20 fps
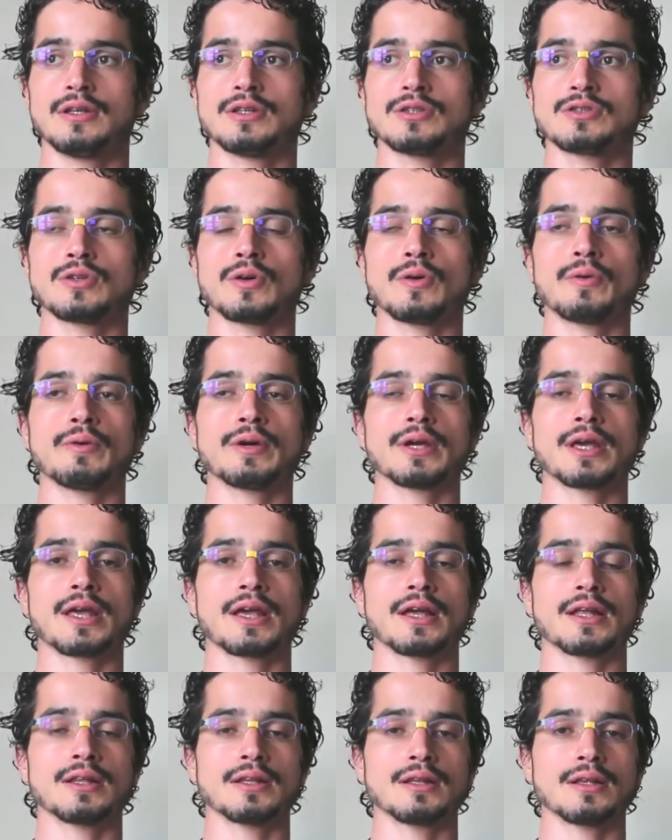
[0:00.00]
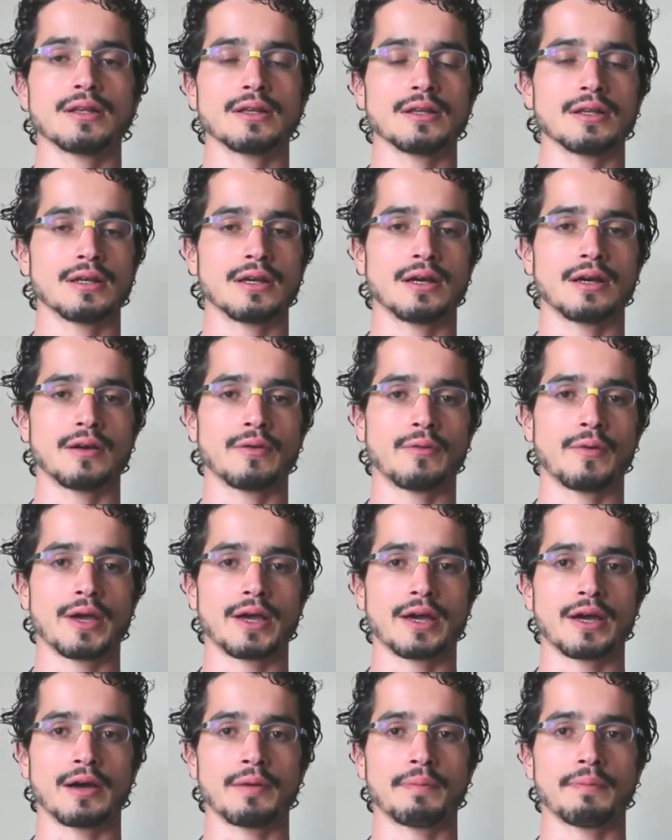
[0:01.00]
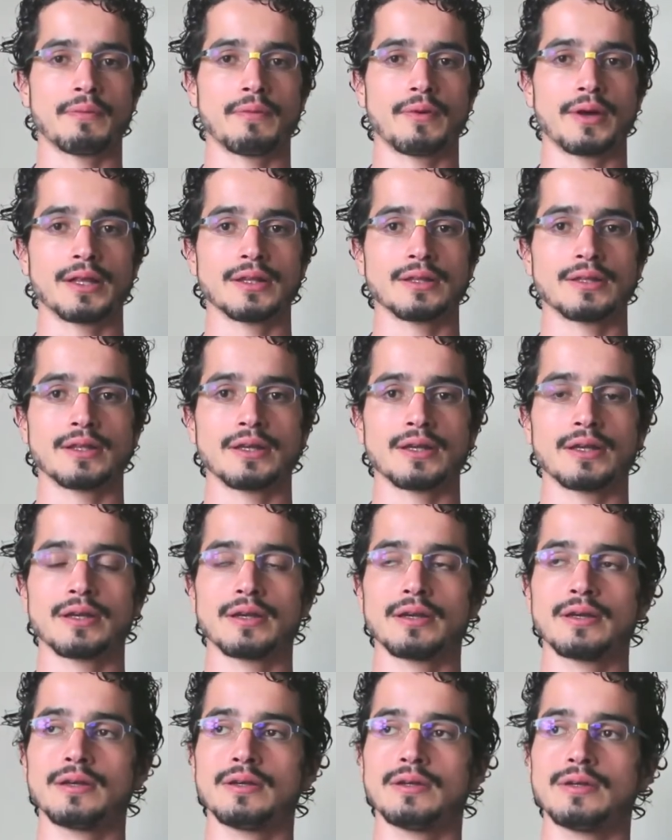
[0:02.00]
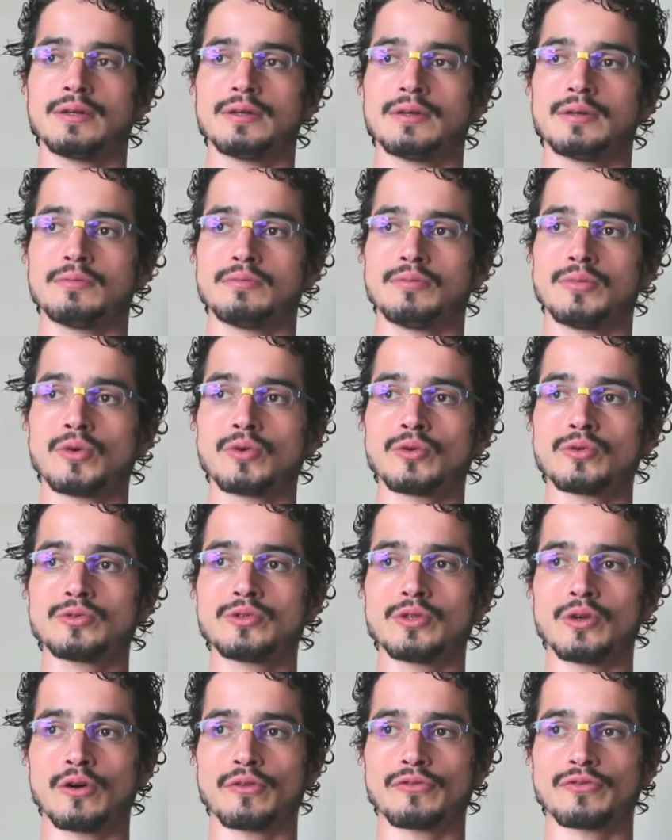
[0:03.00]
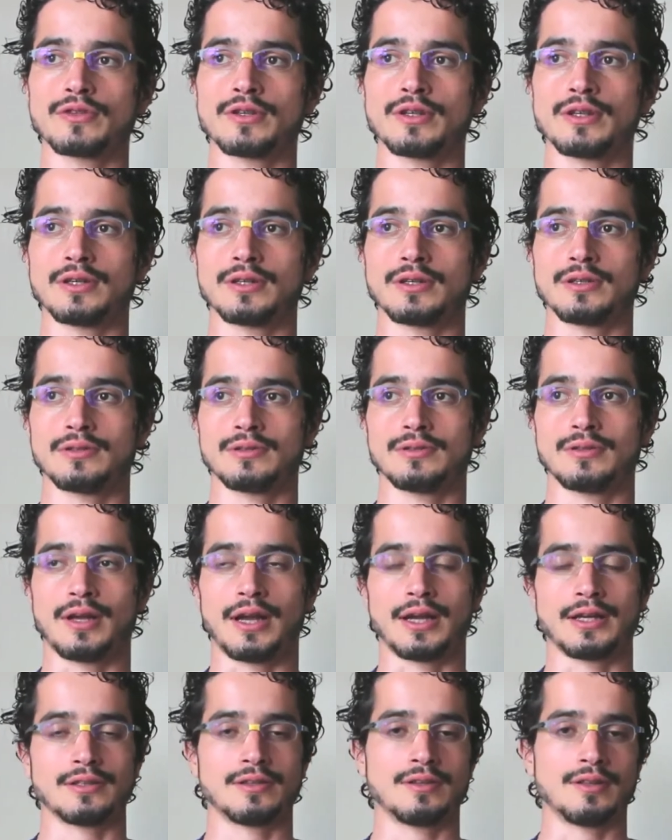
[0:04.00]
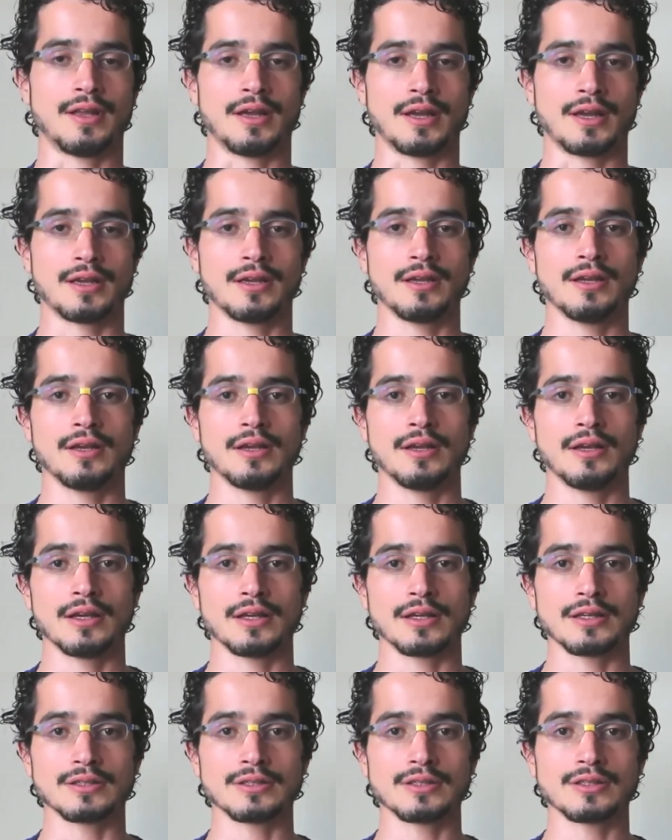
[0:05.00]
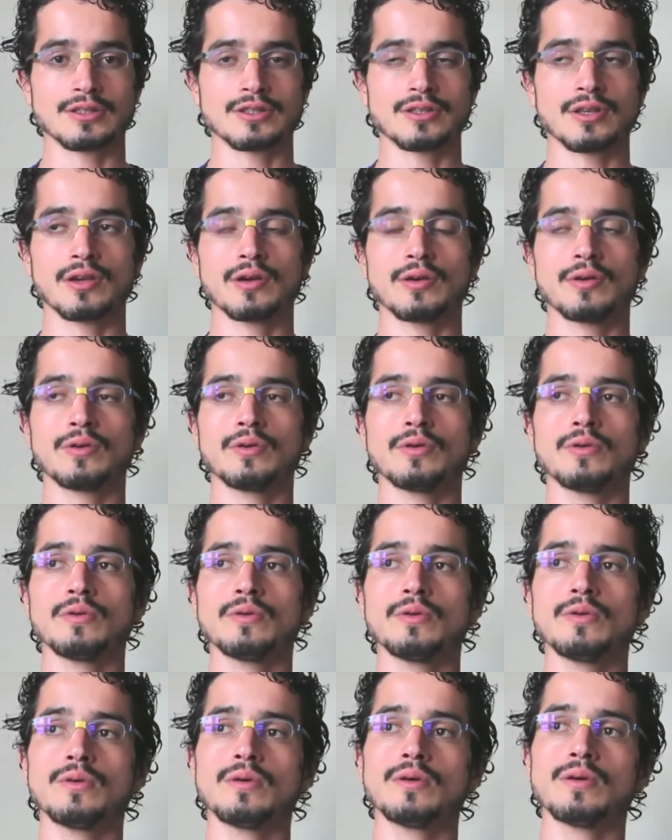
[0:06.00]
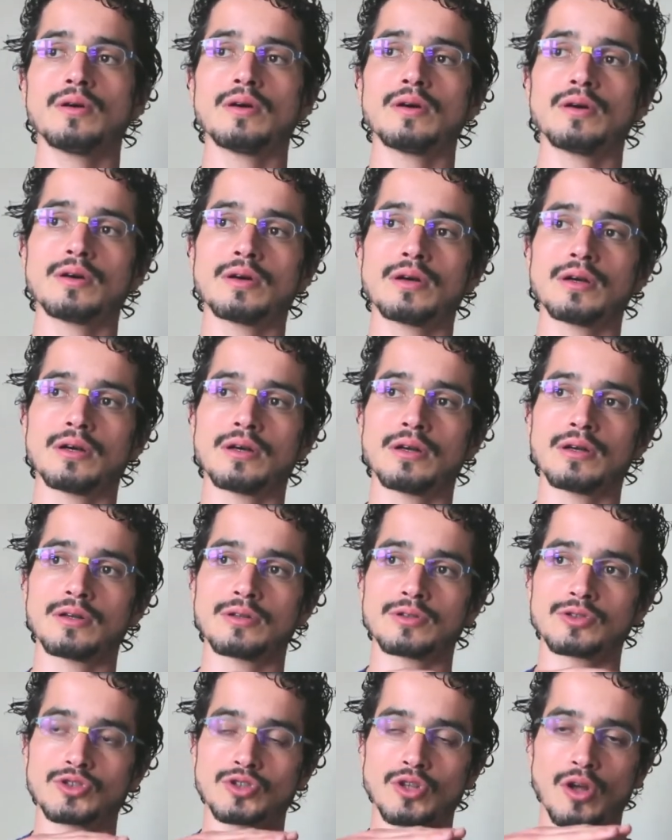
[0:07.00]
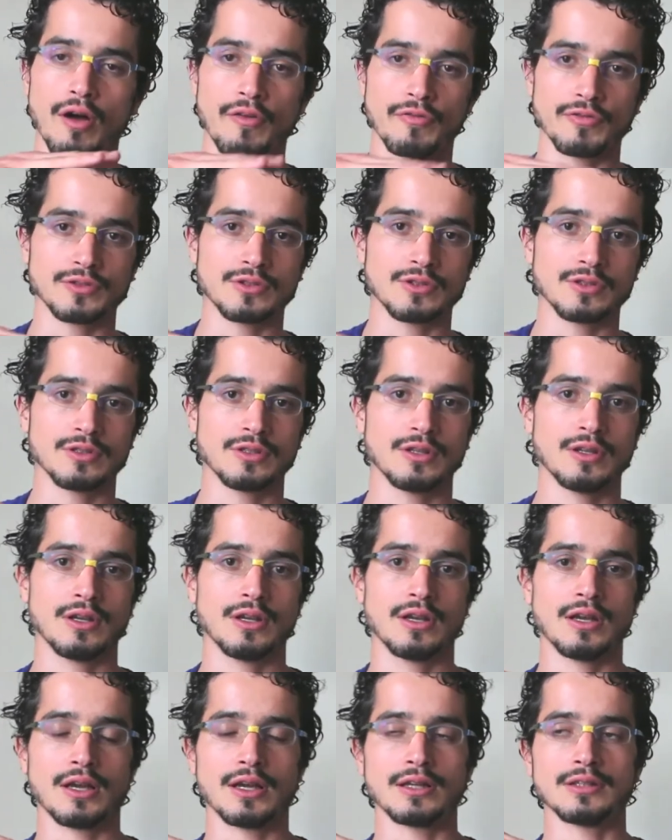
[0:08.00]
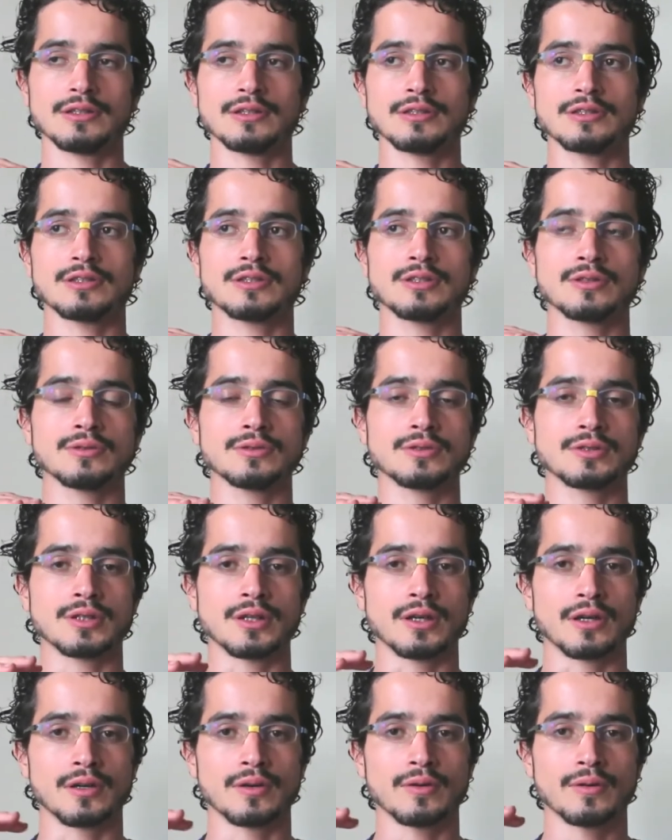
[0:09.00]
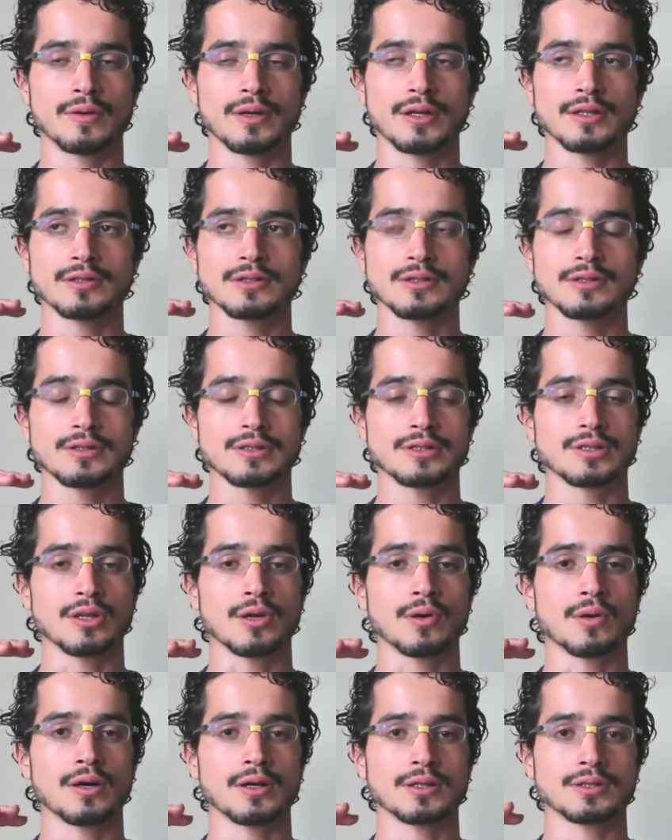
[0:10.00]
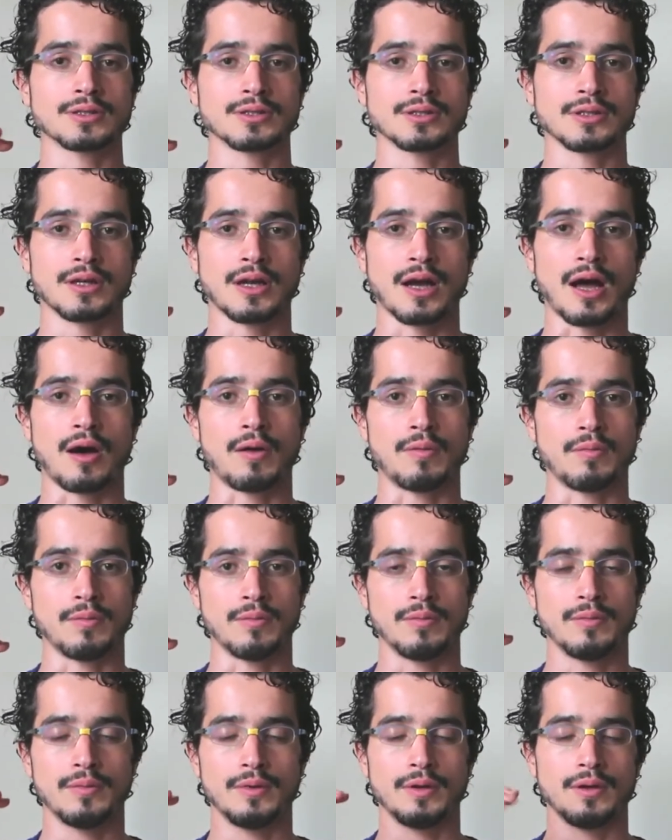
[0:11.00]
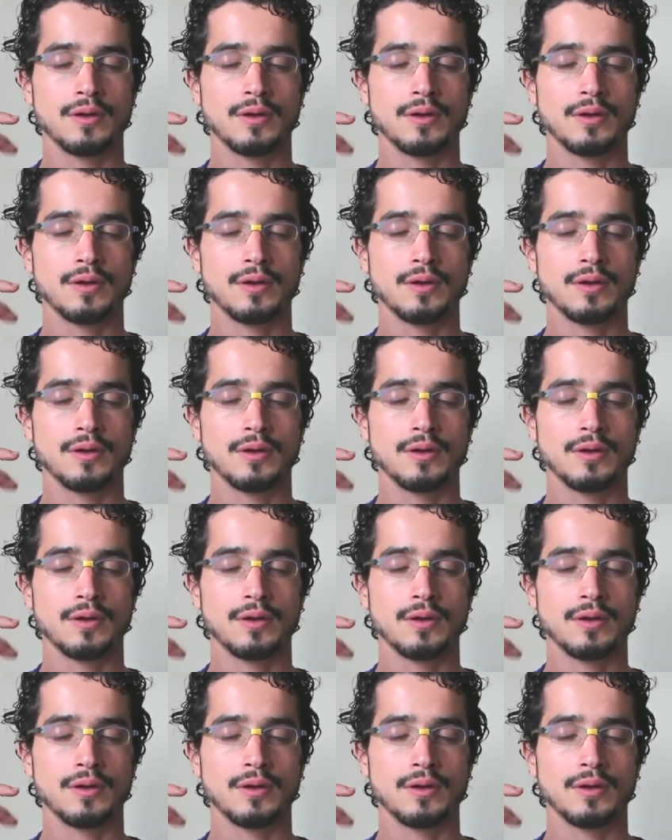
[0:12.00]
So we can wake up when the mood of the night day is still soft, and it's still subtle, and it's still calm.